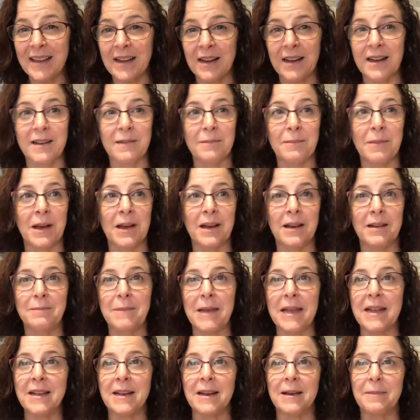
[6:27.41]

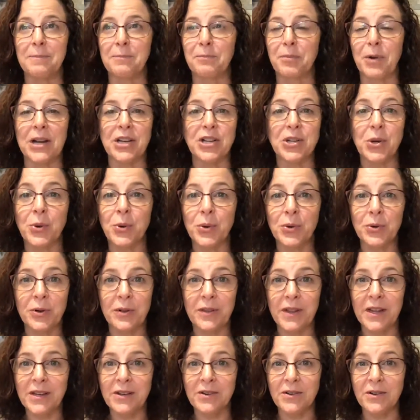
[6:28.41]
makeup brush holder
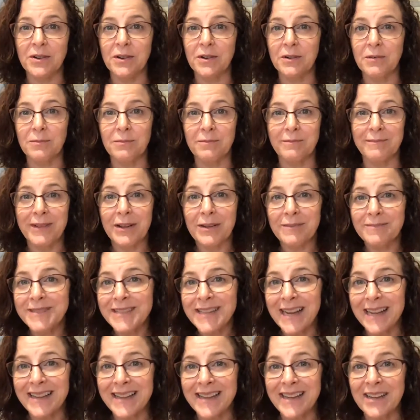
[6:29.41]
that you're
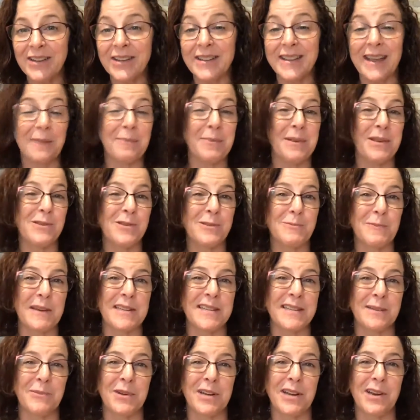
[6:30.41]
selling, could that be used by
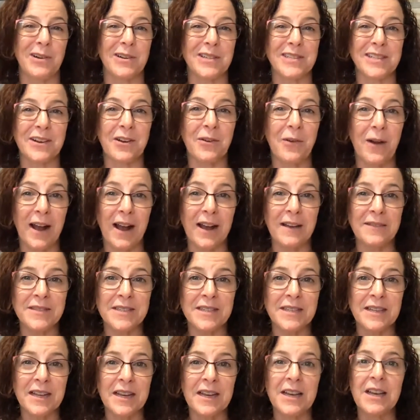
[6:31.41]
someone in arts and
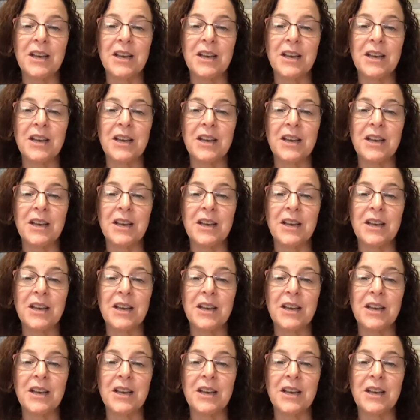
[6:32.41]
crafts?